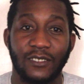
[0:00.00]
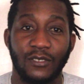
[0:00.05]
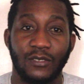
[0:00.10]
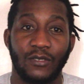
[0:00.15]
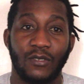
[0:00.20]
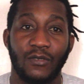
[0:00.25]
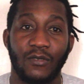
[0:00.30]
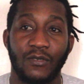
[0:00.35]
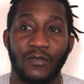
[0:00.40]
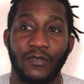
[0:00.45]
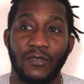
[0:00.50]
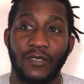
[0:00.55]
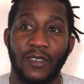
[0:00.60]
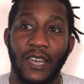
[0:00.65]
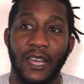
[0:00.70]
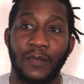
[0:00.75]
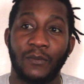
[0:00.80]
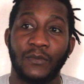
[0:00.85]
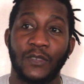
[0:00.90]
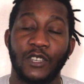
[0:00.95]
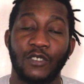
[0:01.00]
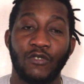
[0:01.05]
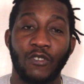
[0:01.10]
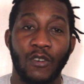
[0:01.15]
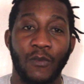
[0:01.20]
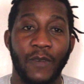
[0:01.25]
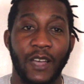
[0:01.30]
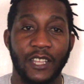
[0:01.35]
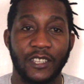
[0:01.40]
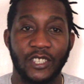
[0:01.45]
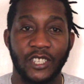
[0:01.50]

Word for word: You know, help me grow my